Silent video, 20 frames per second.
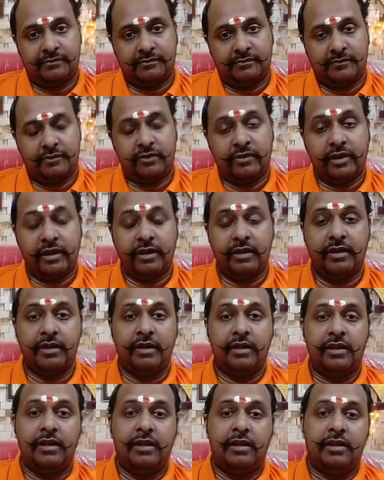Okay?
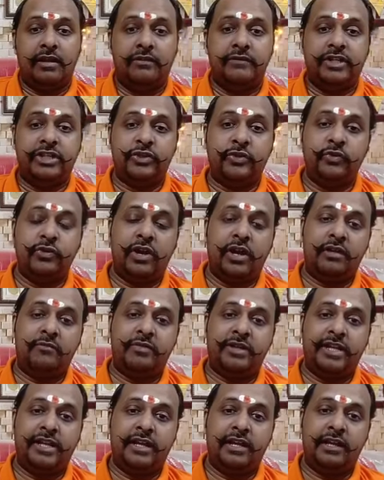We should not
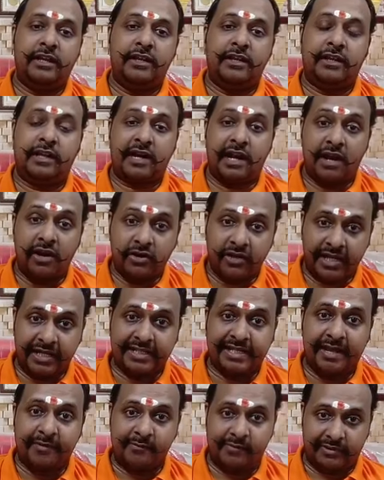be a wrong
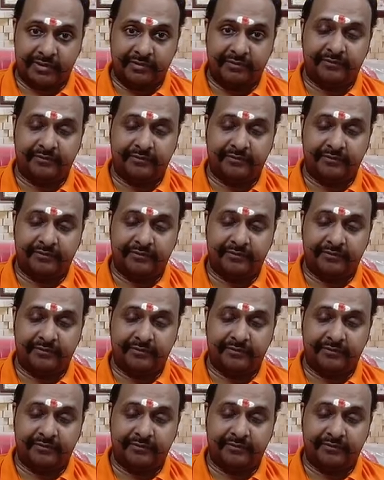example.